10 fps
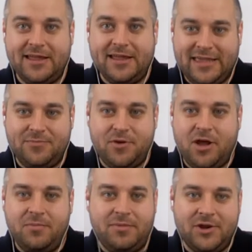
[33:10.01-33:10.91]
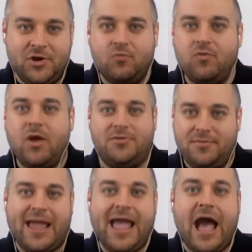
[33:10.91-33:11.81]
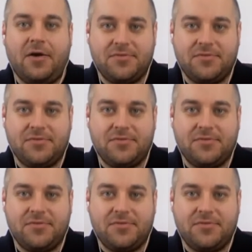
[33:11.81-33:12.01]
Like, he could probably, you know, run to my house.